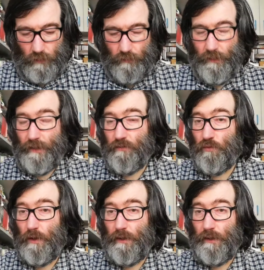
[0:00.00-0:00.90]
The next
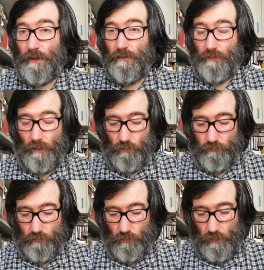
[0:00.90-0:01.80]
one is
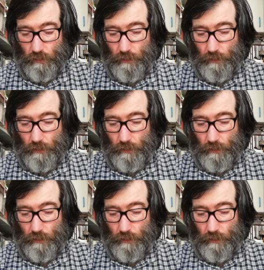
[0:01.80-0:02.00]
also